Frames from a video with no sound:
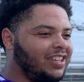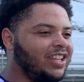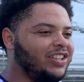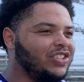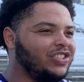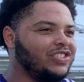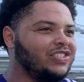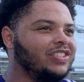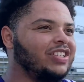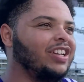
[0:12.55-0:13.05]
they
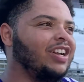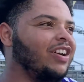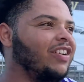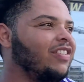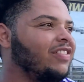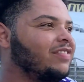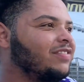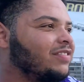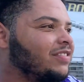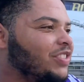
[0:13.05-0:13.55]
just, you know,
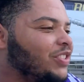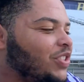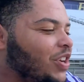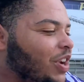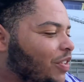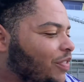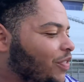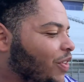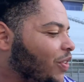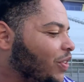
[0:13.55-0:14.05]
just try
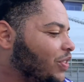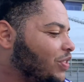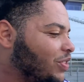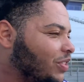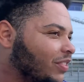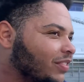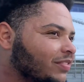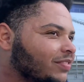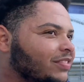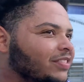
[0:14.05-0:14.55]
to focus
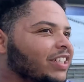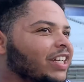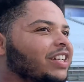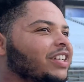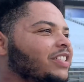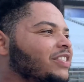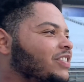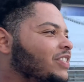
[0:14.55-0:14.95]
on getting the